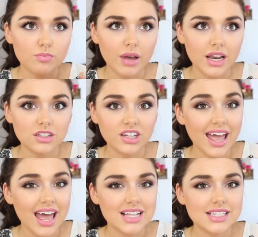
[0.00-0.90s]
my
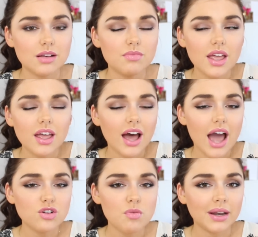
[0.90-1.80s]
hands and
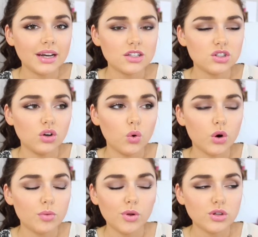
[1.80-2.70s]
I knew my nails look
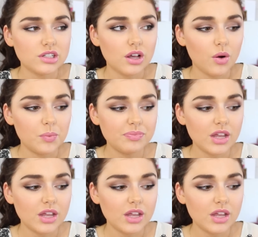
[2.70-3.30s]
horrible so